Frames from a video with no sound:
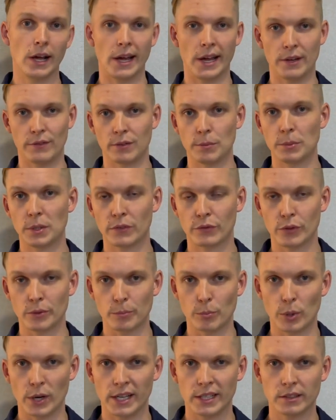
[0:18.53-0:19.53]
and from
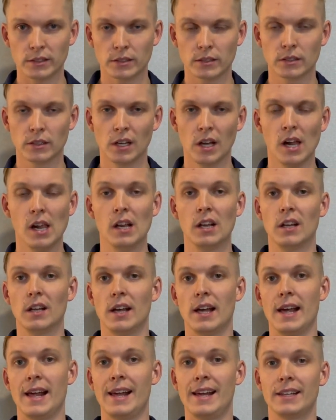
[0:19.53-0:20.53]
different brands,
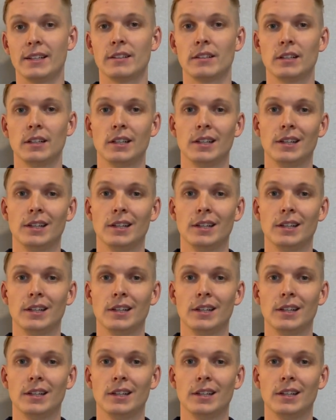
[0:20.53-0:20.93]
and